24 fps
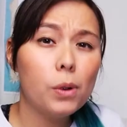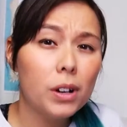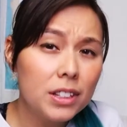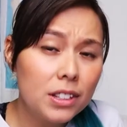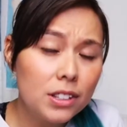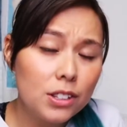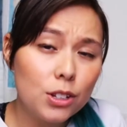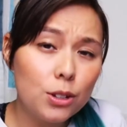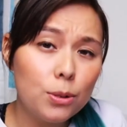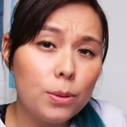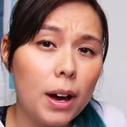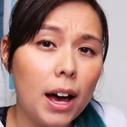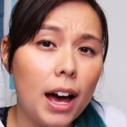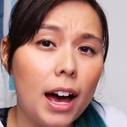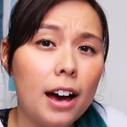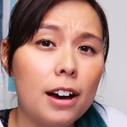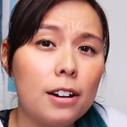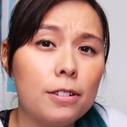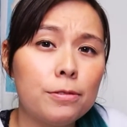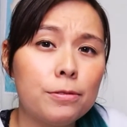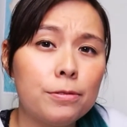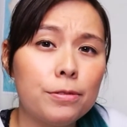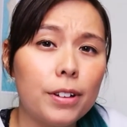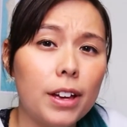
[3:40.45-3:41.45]
Once you
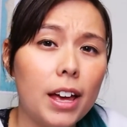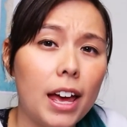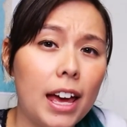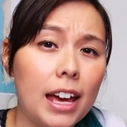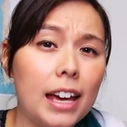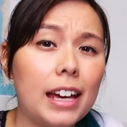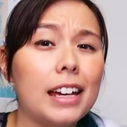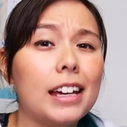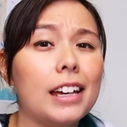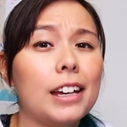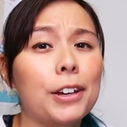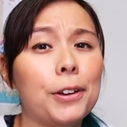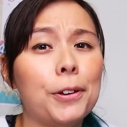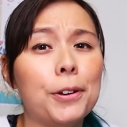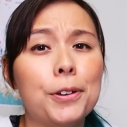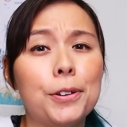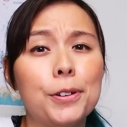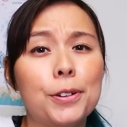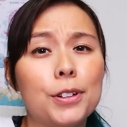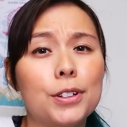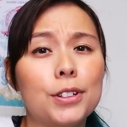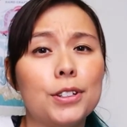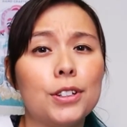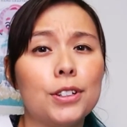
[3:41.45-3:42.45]
have a
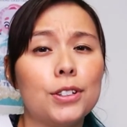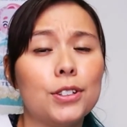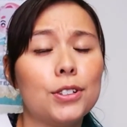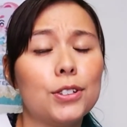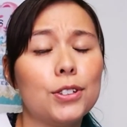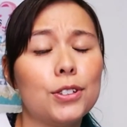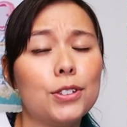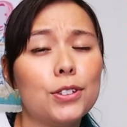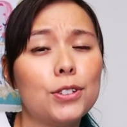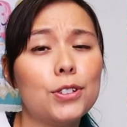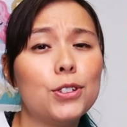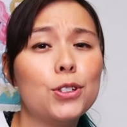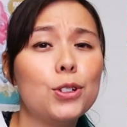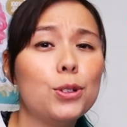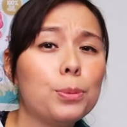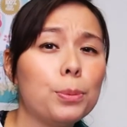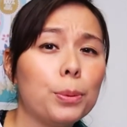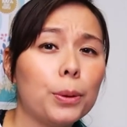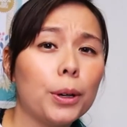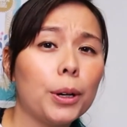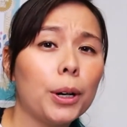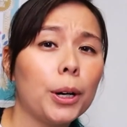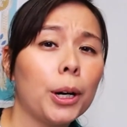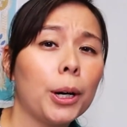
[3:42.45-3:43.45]

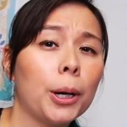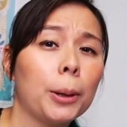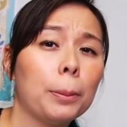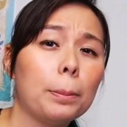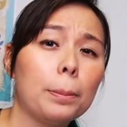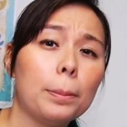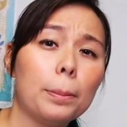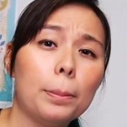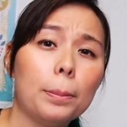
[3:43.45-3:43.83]
super